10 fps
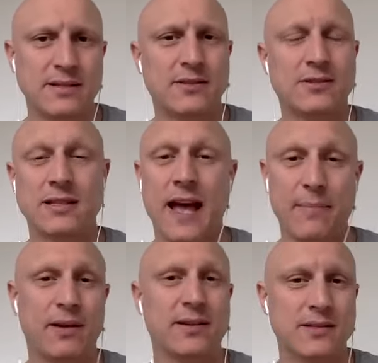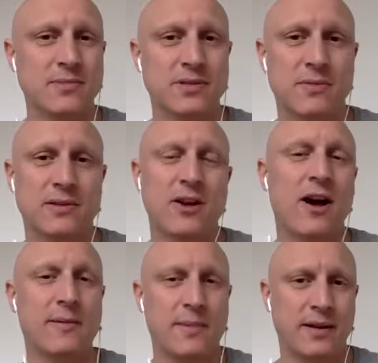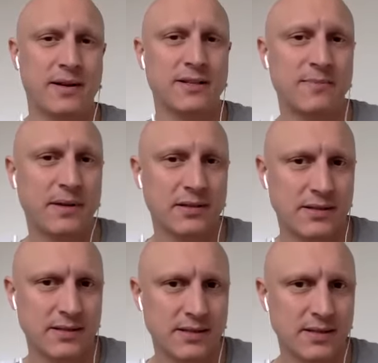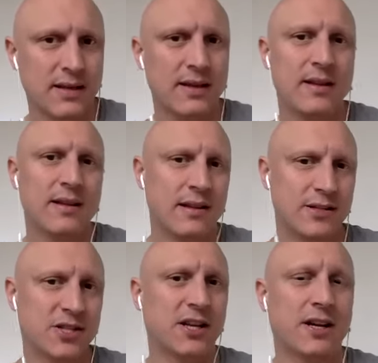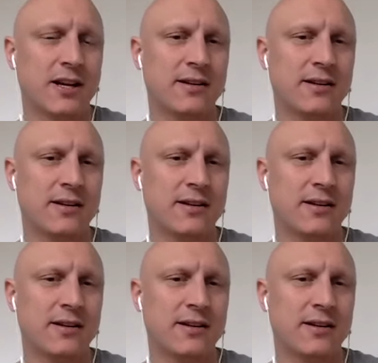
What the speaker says: because happy customers will talk about their experiences. They'll share